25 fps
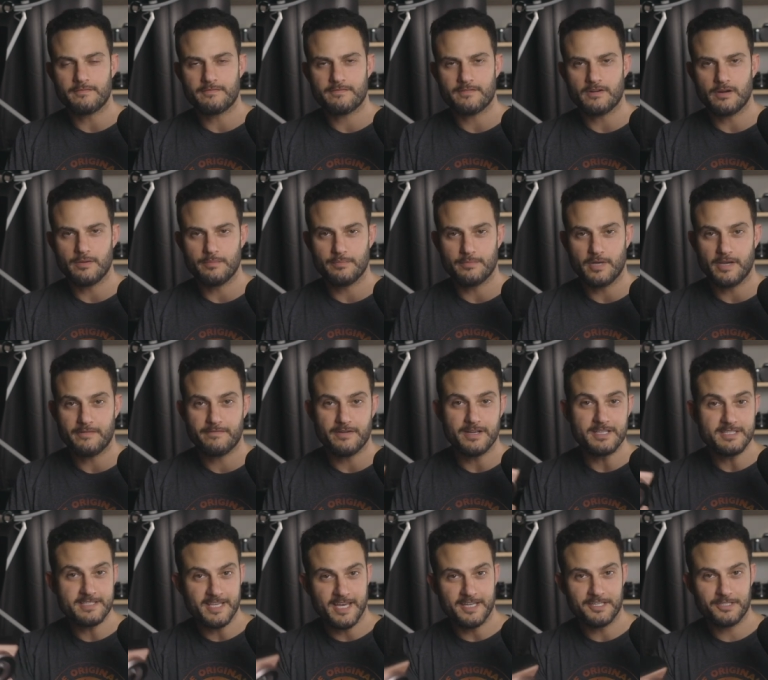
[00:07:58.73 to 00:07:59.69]
from my
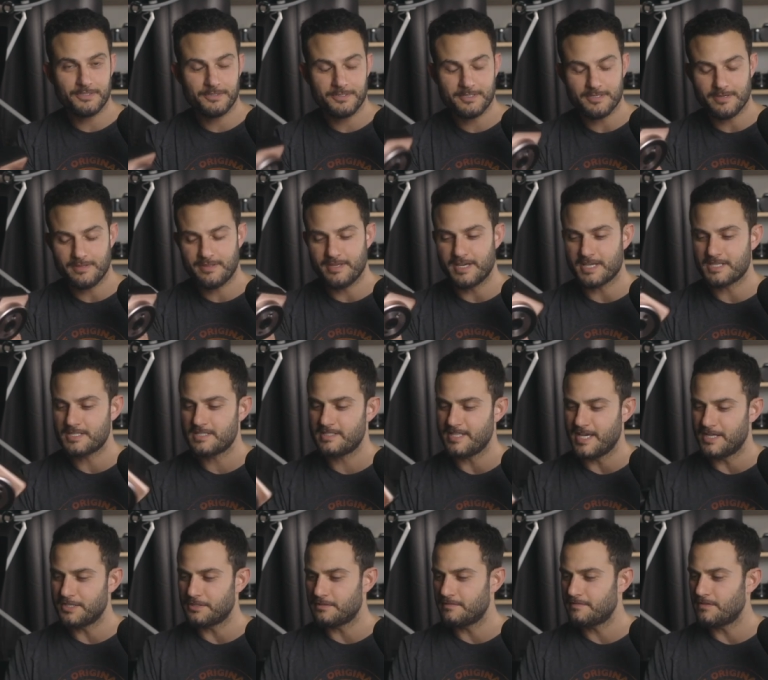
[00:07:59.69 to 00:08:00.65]
friend Daniel. So thanks,
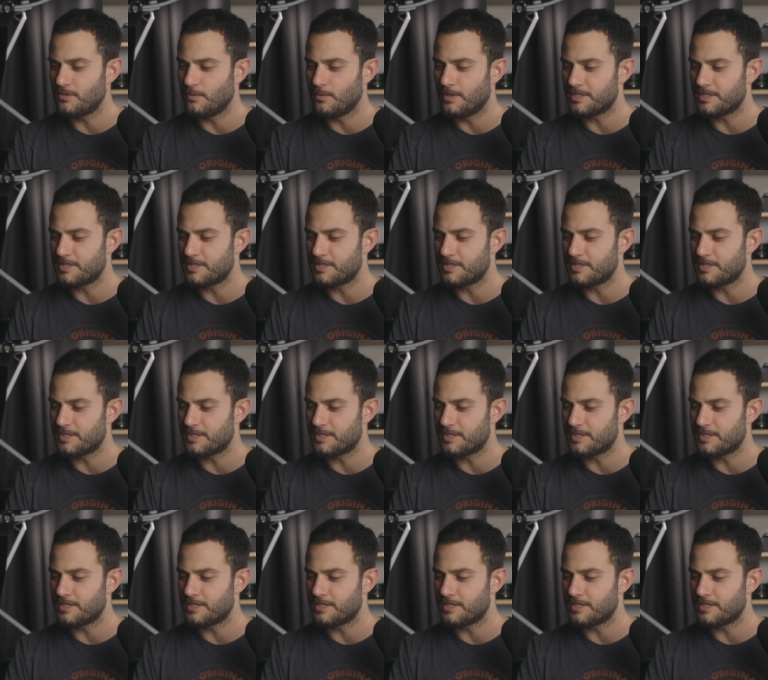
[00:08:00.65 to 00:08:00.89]
Daniel, if you're